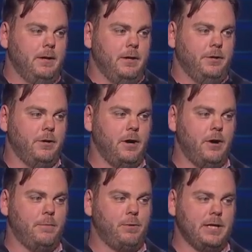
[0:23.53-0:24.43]
you're
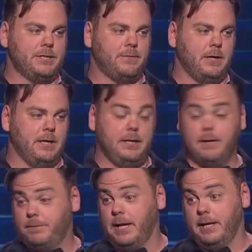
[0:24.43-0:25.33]
hard-pressed for any
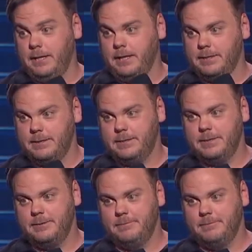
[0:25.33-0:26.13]
gift ideas,